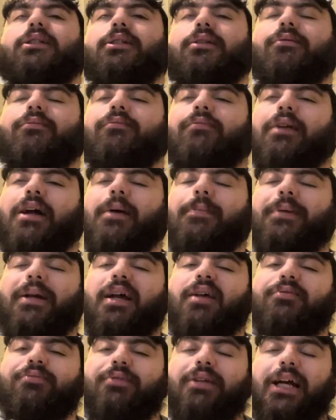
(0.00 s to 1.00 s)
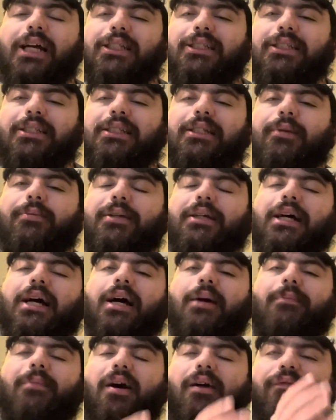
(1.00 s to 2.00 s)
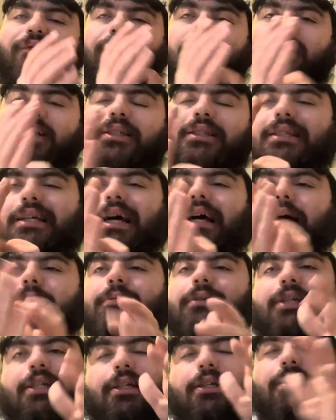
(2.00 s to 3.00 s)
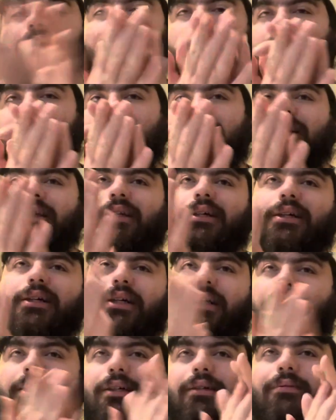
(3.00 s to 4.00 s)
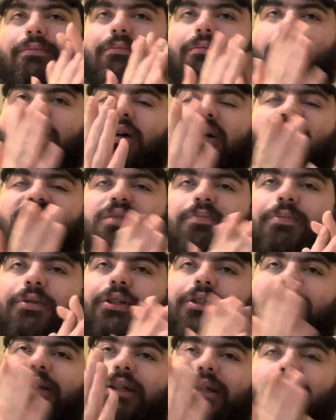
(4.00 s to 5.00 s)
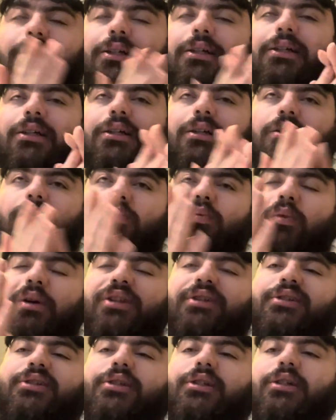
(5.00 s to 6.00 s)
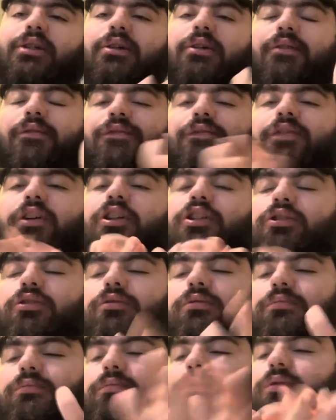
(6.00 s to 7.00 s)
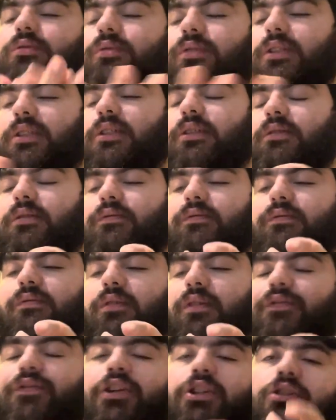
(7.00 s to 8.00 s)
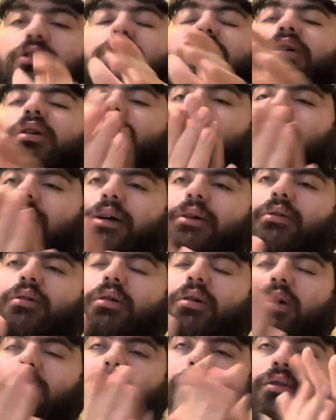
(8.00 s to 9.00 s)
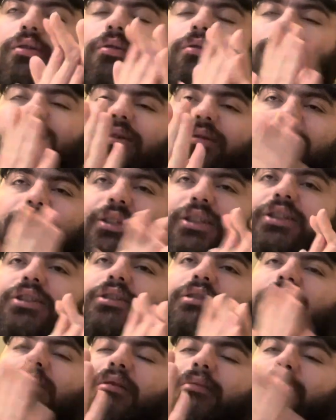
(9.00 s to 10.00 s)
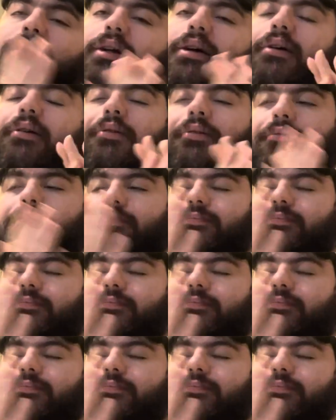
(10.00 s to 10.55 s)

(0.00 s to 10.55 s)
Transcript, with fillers: Rap House Reactions. Today we got my first time hearing um, Mars Burner, wintr, official music, official audio, audio only on this channel, bro.